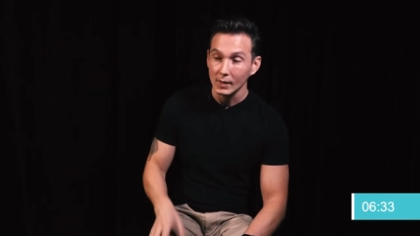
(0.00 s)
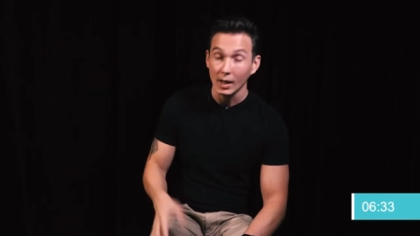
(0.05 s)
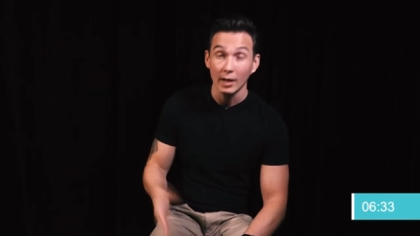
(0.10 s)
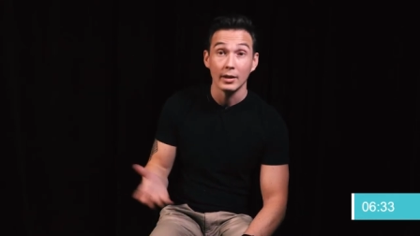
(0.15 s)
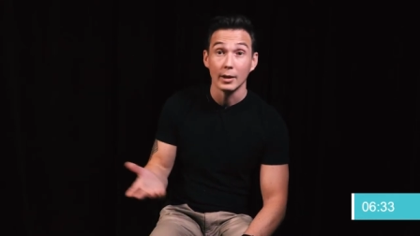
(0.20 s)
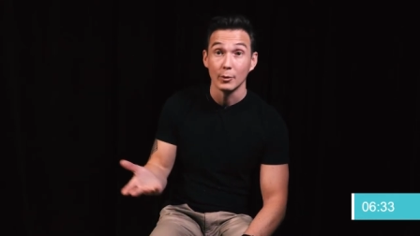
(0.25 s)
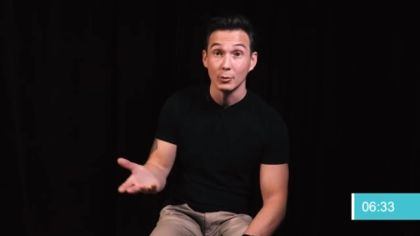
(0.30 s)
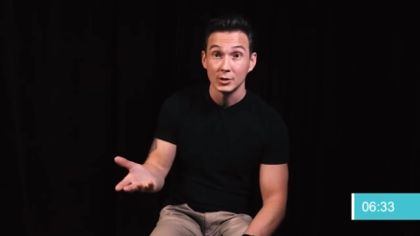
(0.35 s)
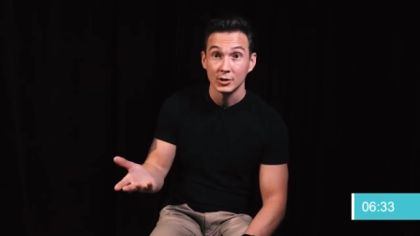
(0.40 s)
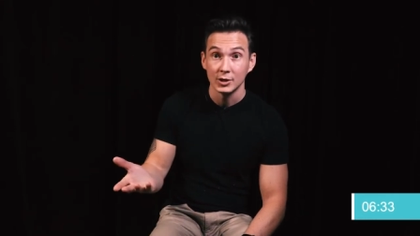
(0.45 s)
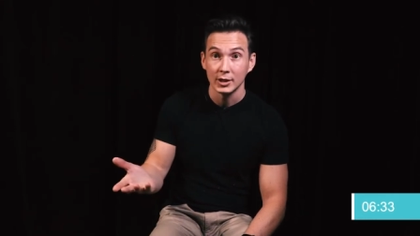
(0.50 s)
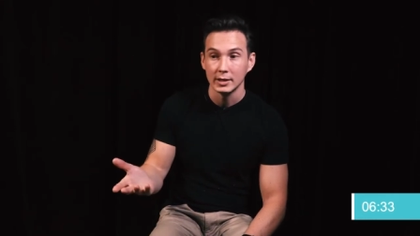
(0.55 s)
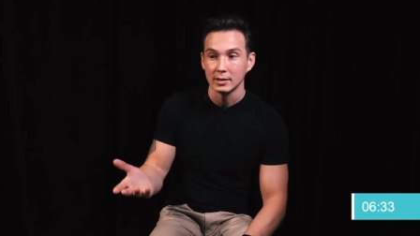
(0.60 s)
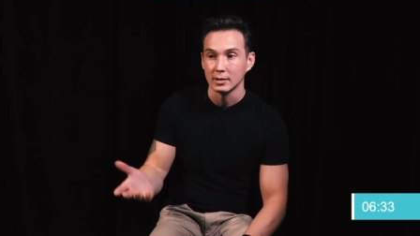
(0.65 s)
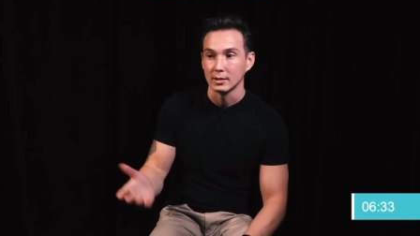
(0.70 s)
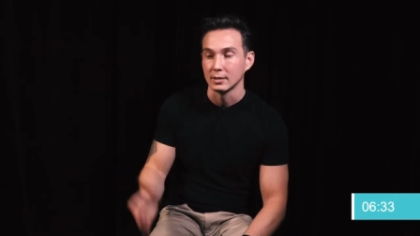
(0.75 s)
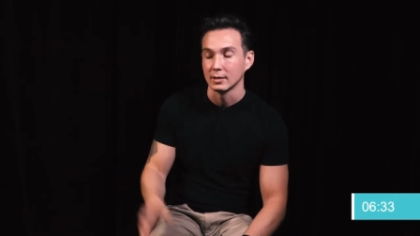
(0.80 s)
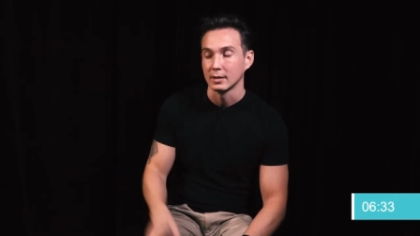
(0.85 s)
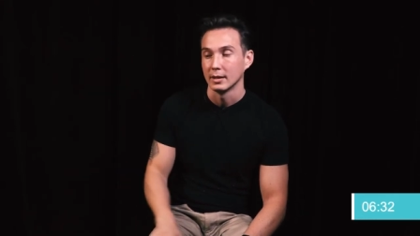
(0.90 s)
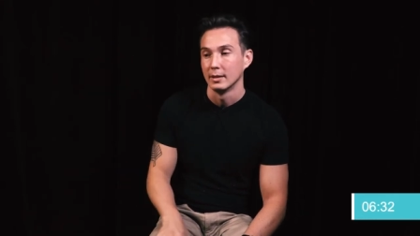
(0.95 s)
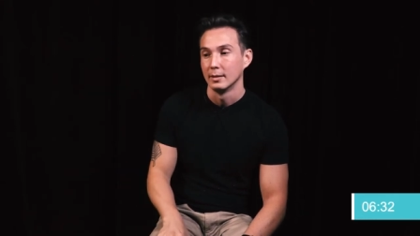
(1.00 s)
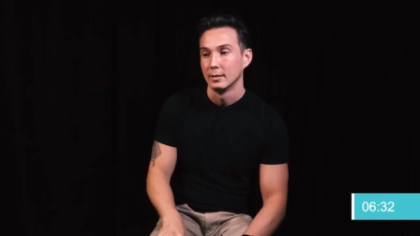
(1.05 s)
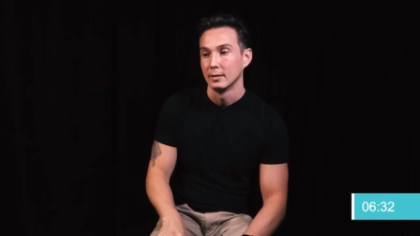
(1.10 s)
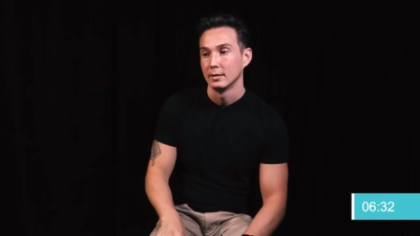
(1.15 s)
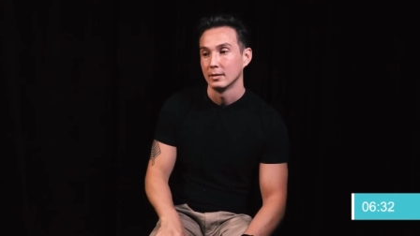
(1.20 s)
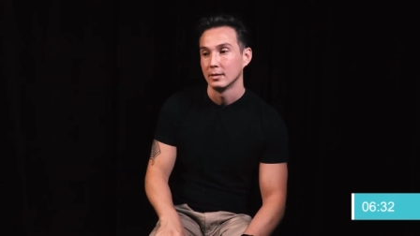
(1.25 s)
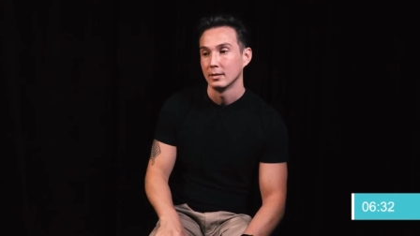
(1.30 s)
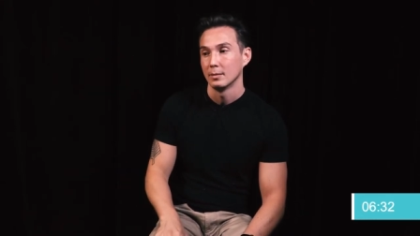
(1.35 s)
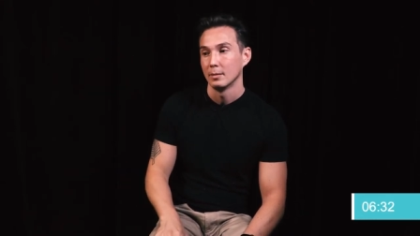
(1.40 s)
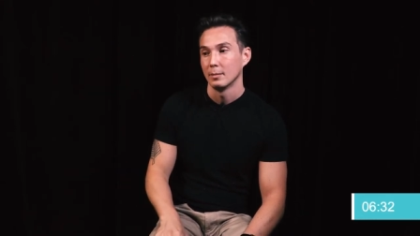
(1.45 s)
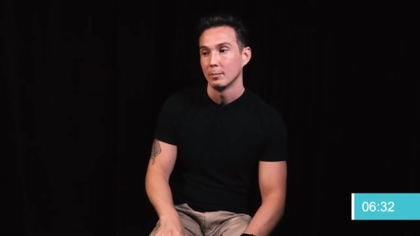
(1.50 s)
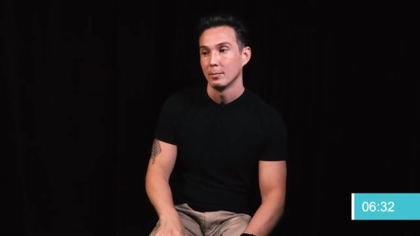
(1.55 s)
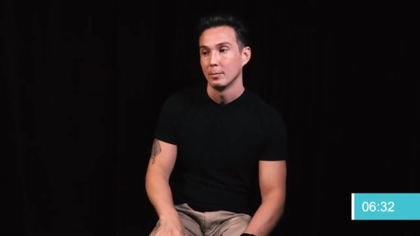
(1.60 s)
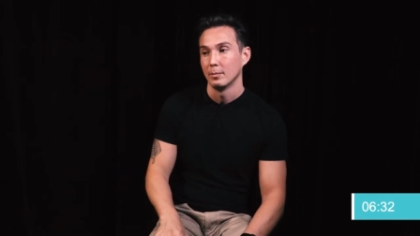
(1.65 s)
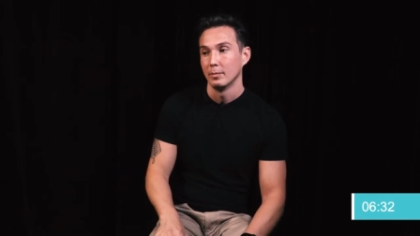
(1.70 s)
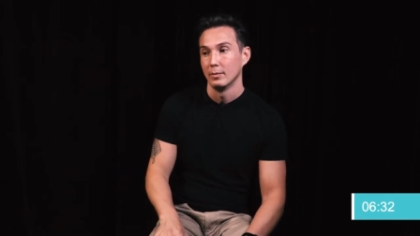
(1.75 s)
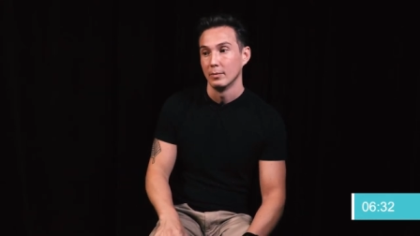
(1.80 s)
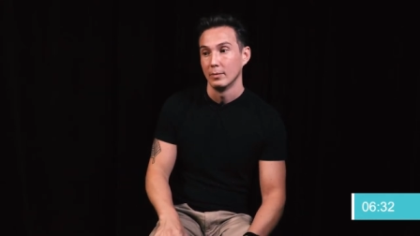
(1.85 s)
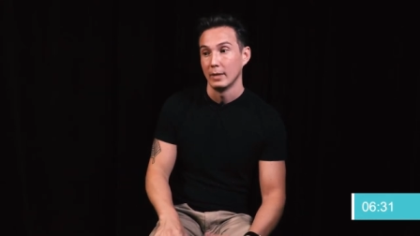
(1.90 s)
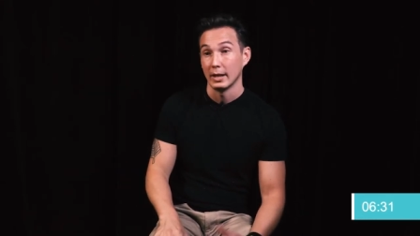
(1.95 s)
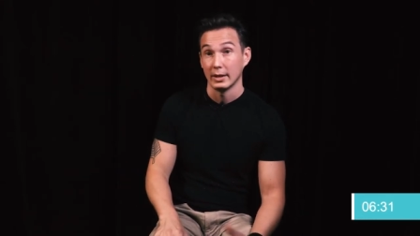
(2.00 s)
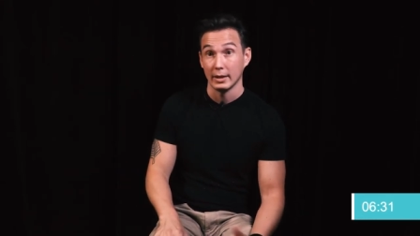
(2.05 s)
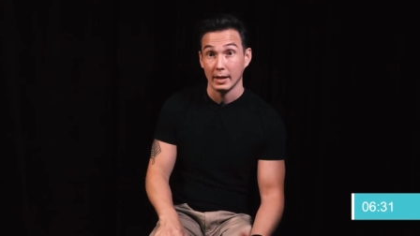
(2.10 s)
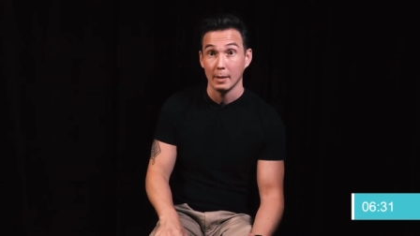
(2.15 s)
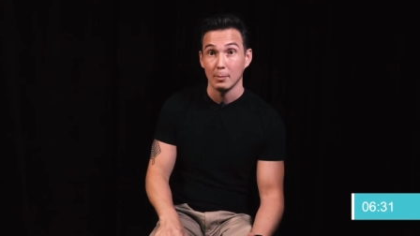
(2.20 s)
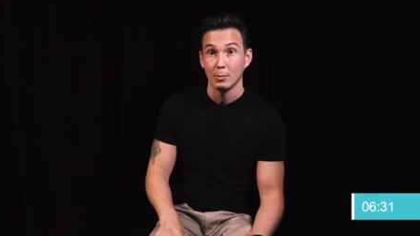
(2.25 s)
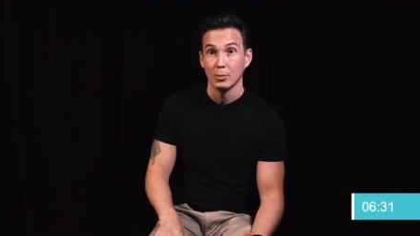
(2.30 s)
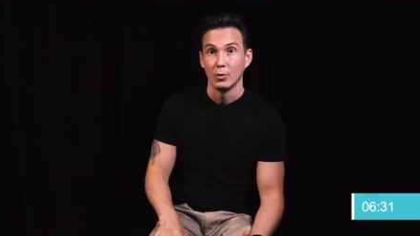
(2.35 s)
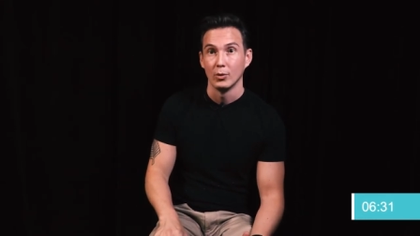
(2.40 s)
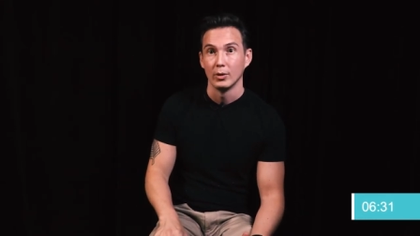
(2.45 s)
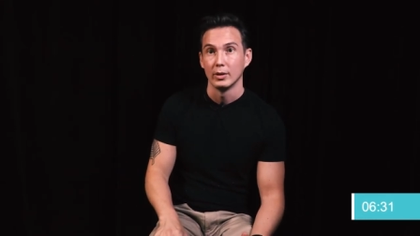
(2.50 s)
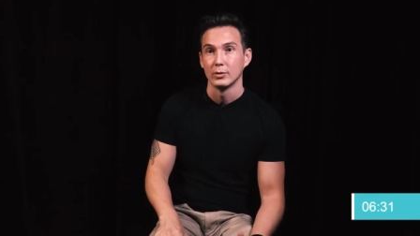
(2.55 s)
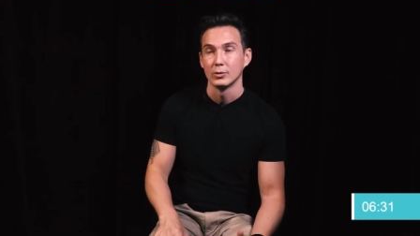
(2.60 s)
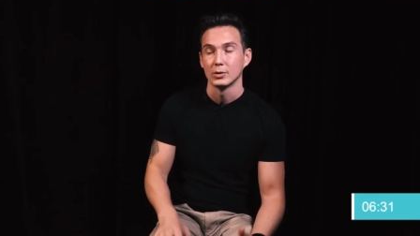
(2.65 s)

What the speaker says: and that was Jesus. And at that point,